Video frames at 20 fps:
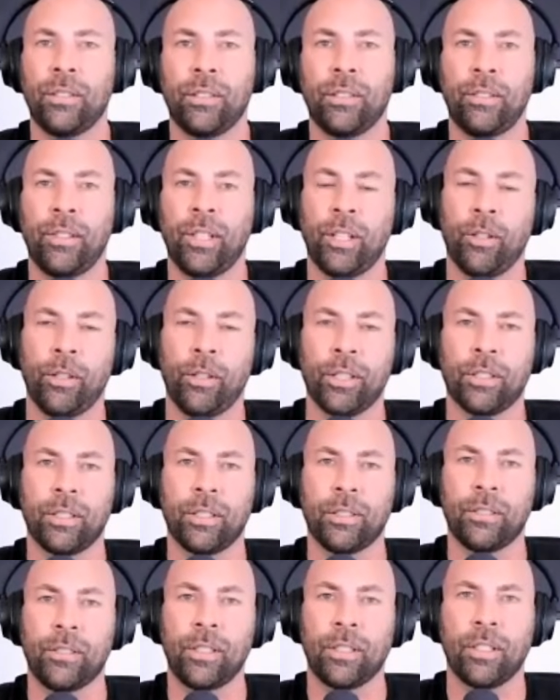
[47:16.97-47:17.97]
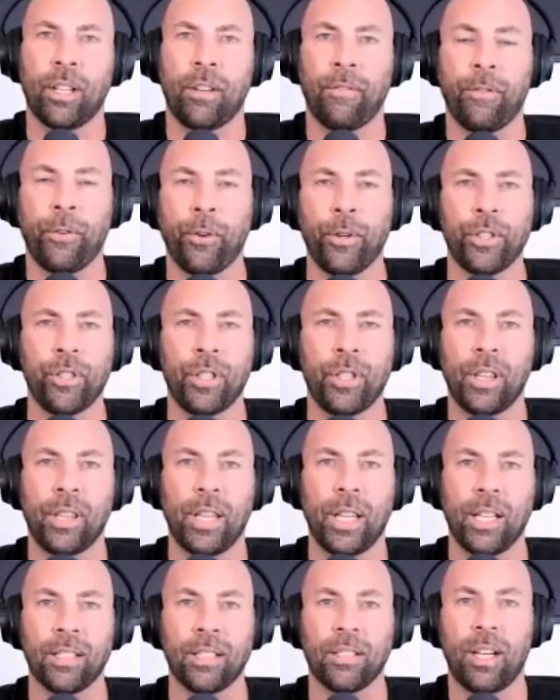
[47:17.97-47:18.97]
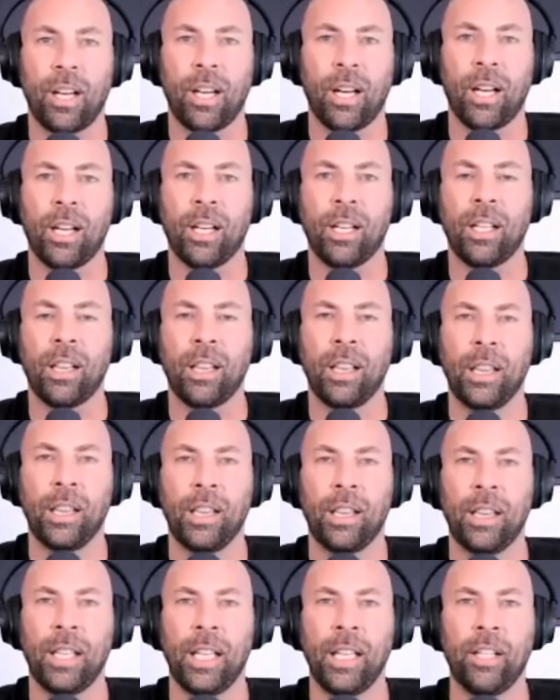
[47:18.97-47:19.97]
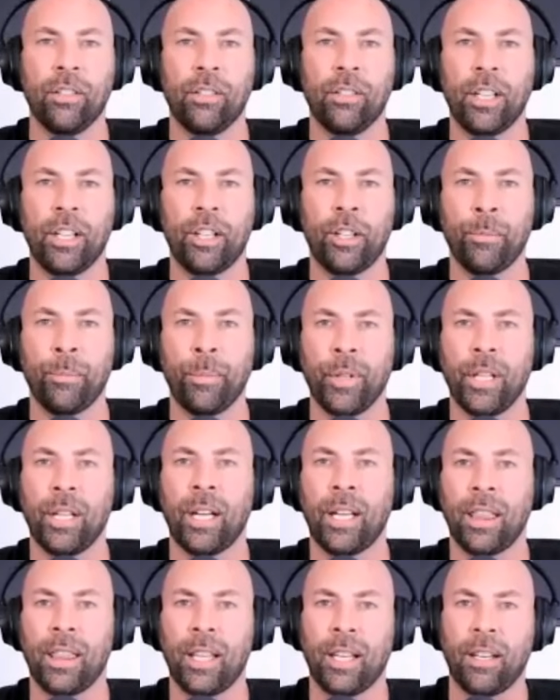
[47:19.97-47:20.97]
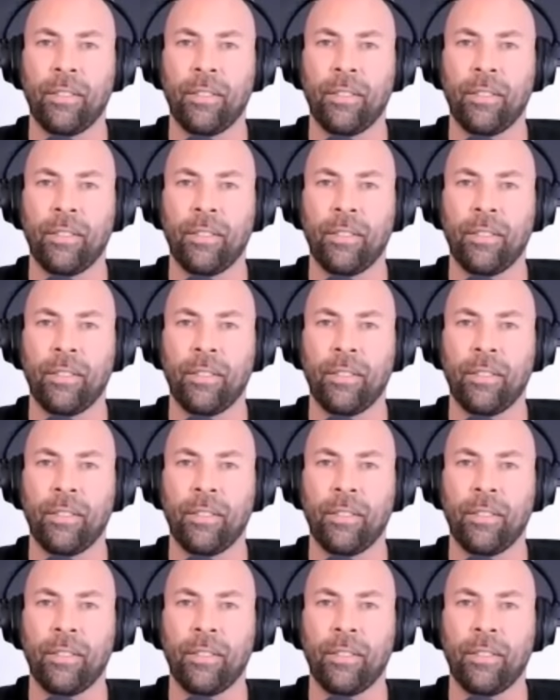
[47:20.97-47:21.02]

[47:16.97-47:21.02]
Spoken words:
it's unfortunate that it's not legal here, but I think